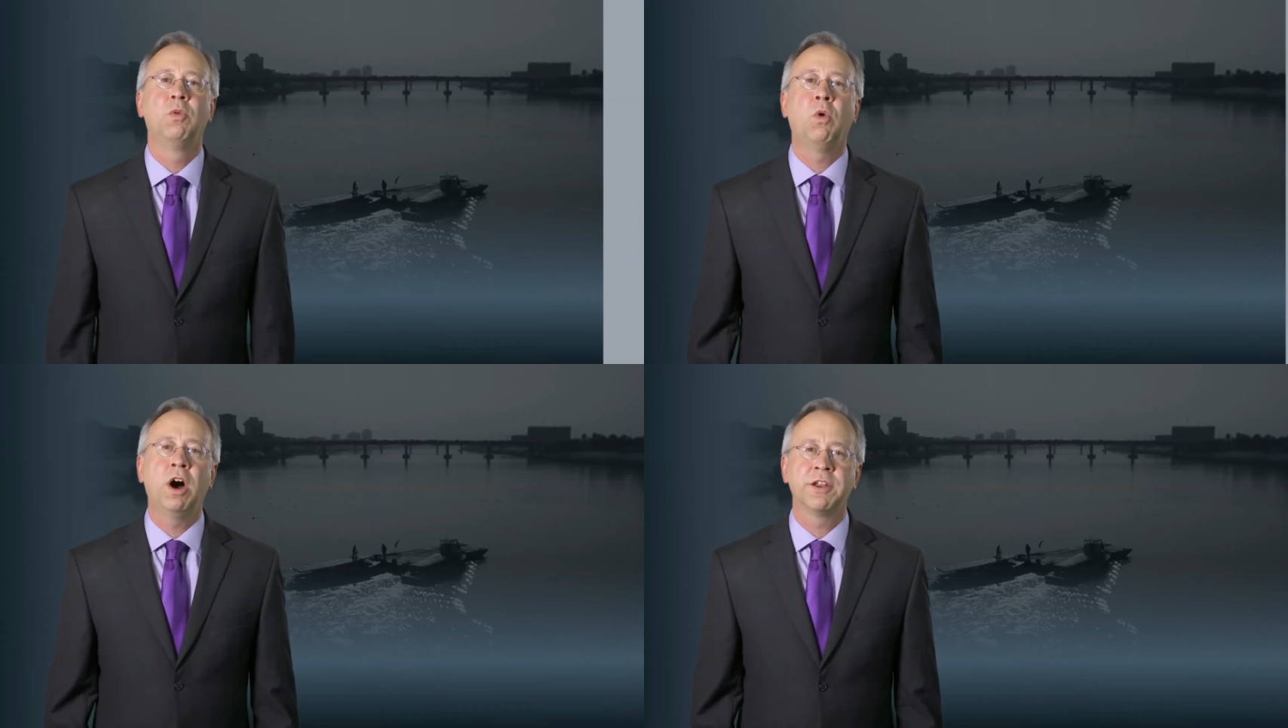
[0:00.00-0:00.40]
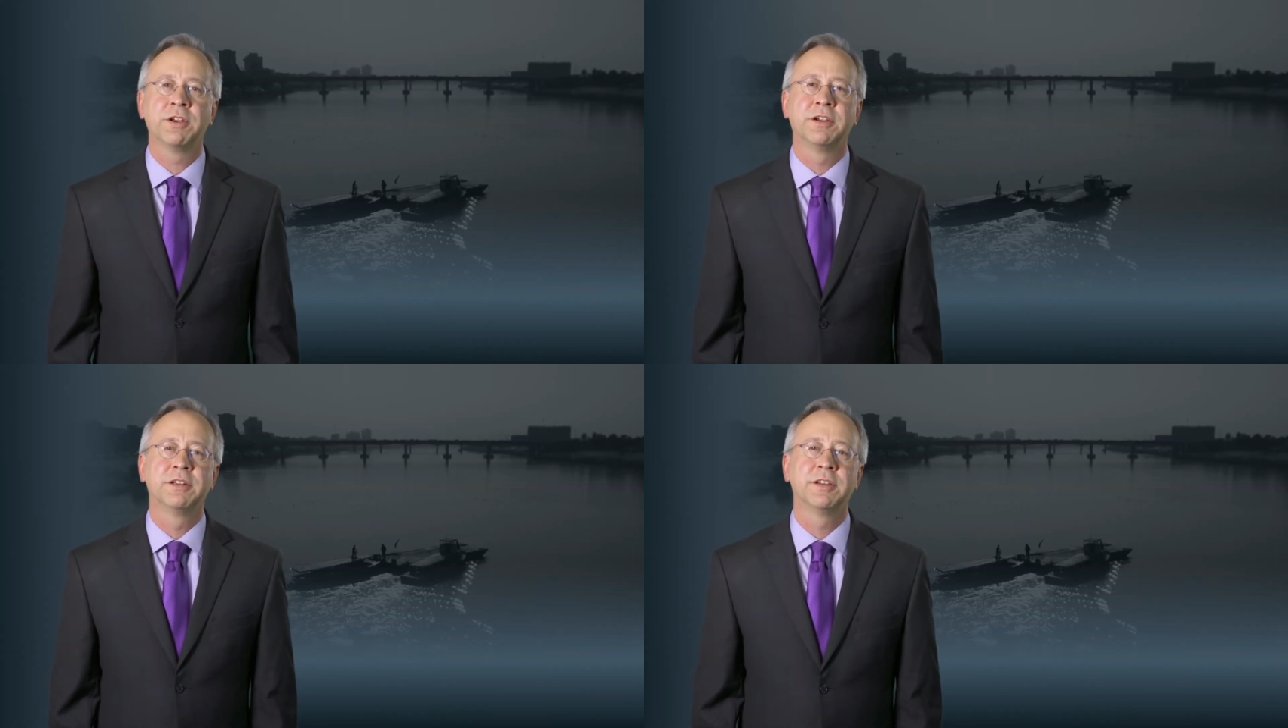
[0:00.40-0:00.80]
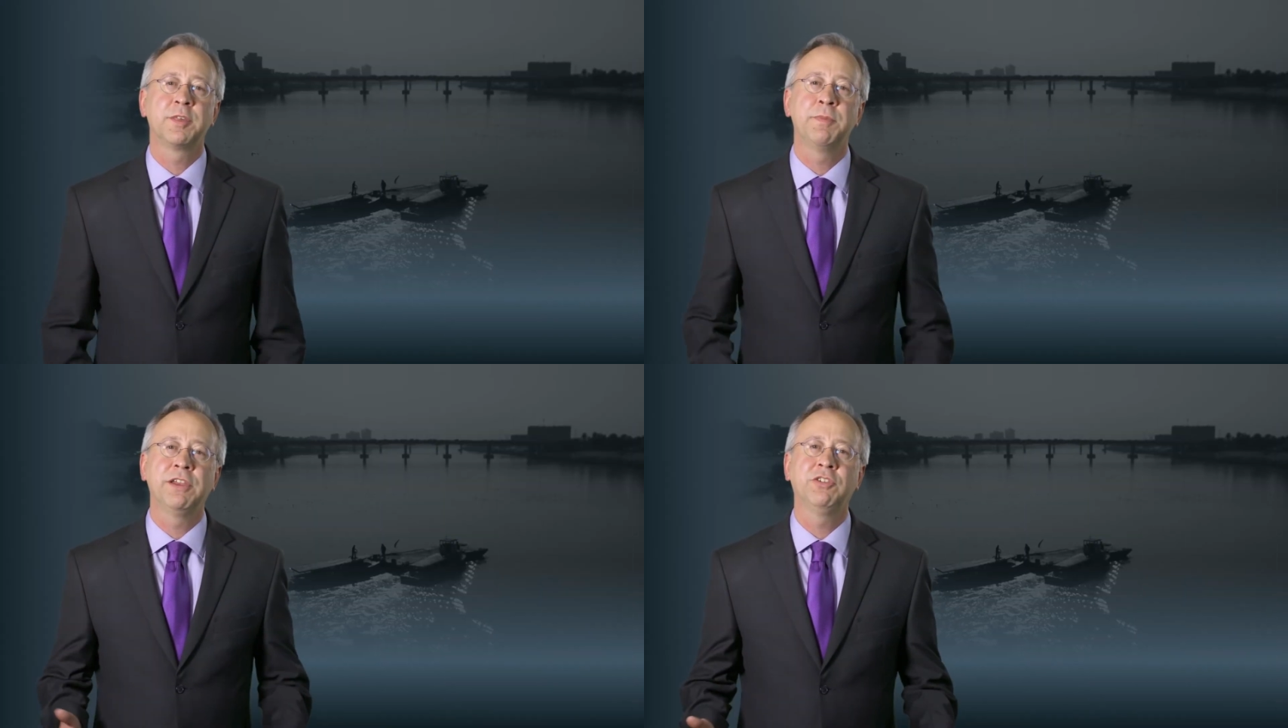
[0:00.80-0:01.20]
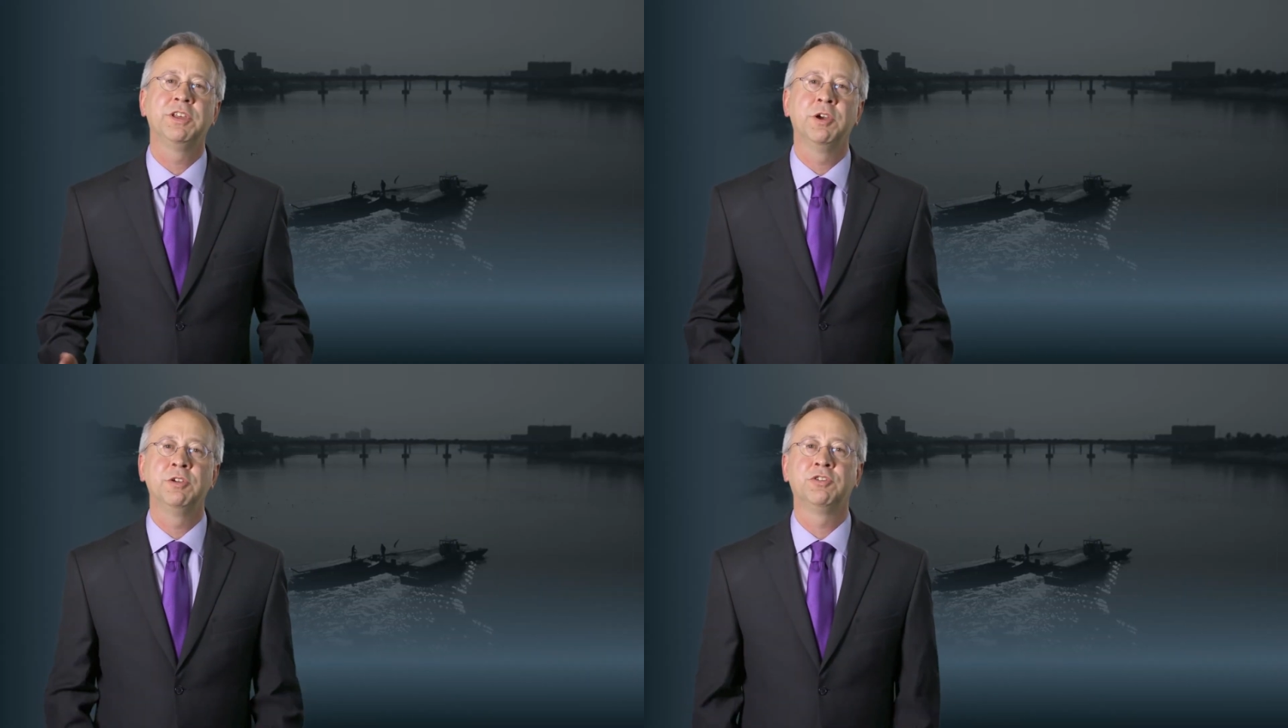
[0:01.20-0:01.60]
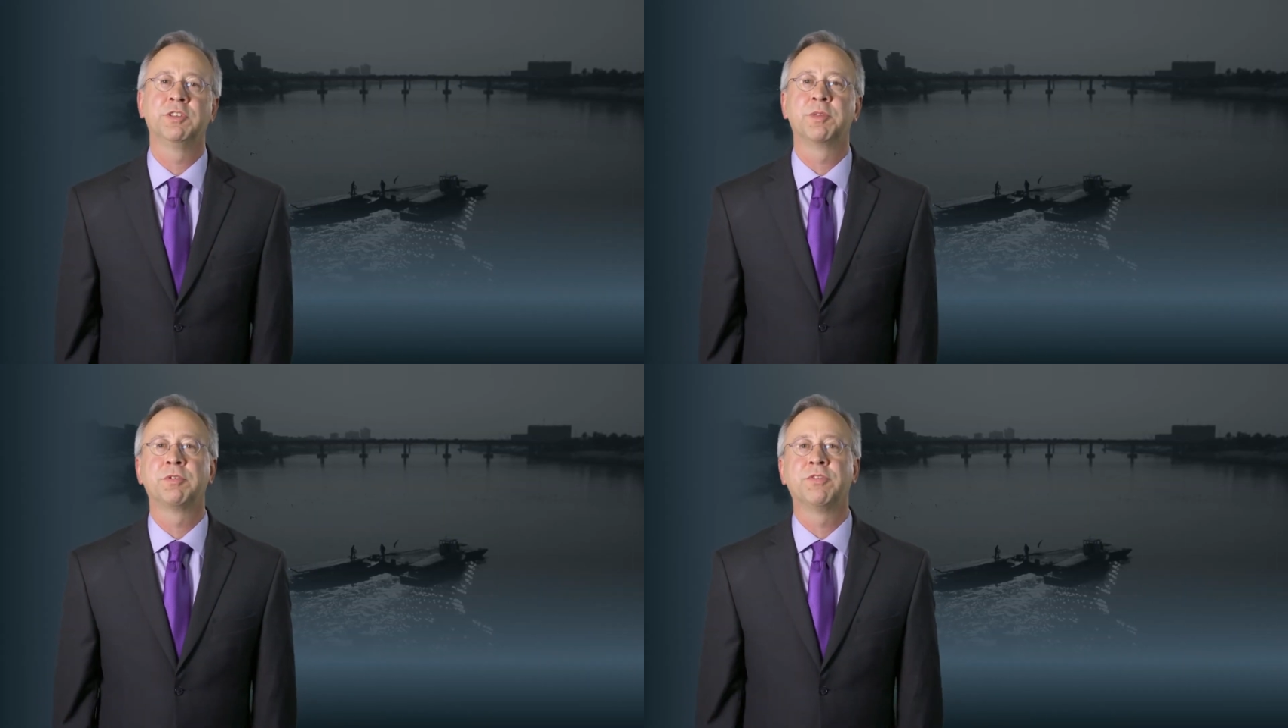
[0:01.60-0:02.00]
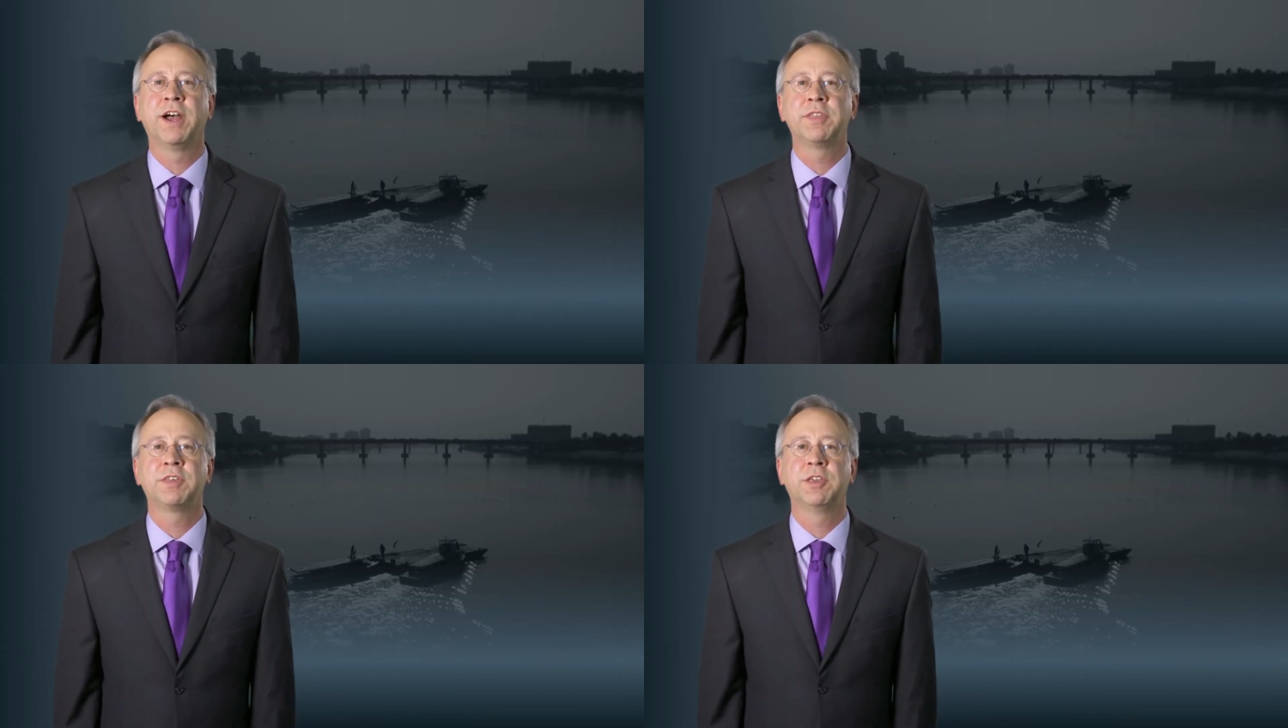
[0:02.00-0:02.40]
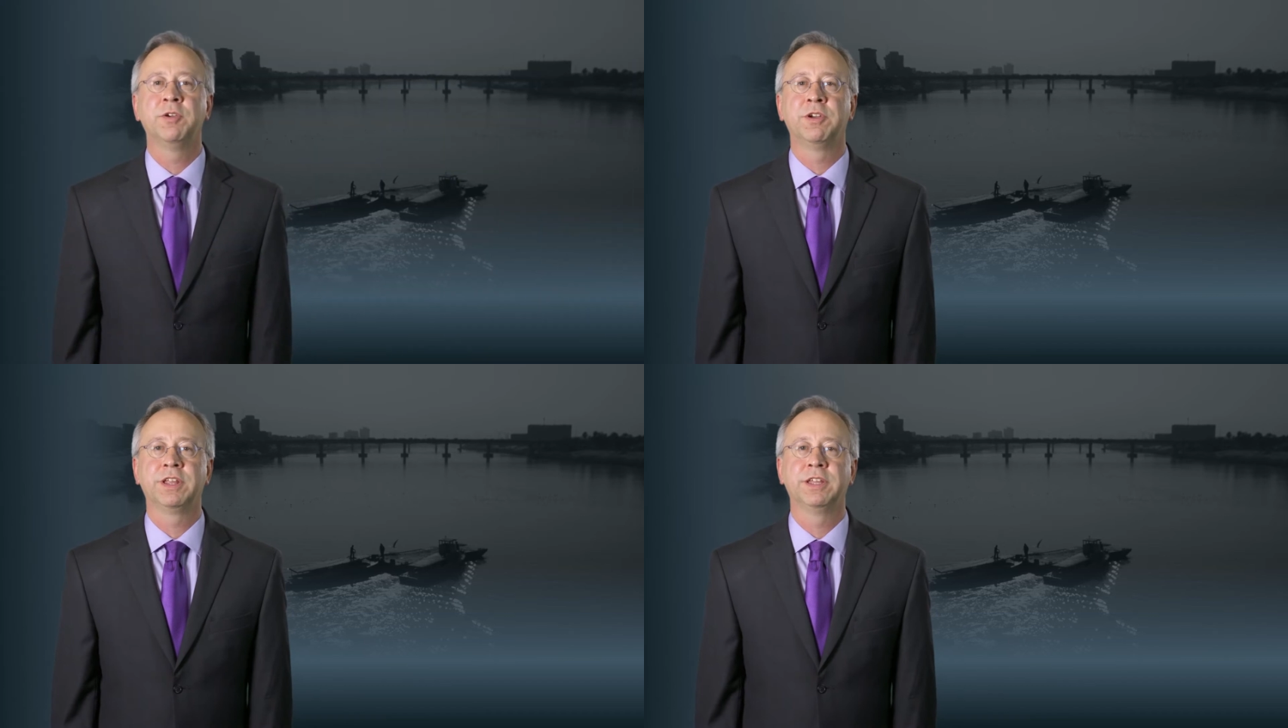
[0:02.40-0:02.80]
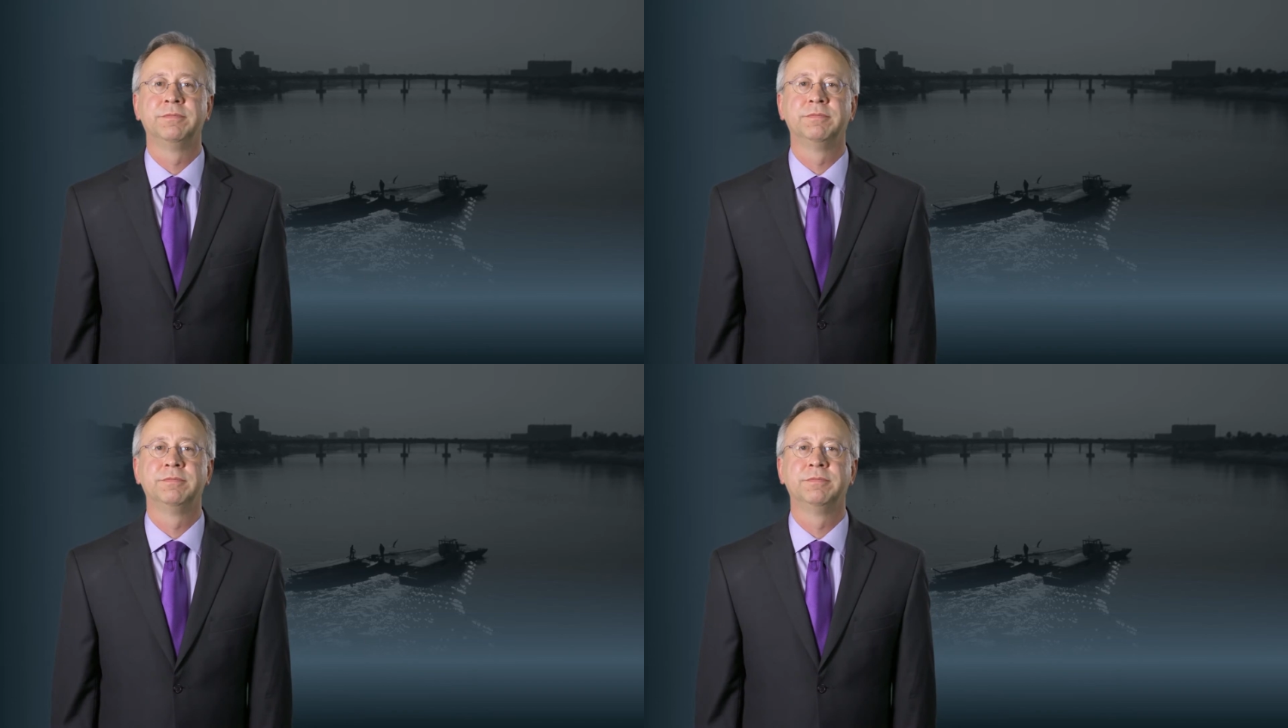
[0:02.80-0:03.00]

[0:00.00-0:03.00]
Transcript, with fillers: Water, especially oceans, provides security,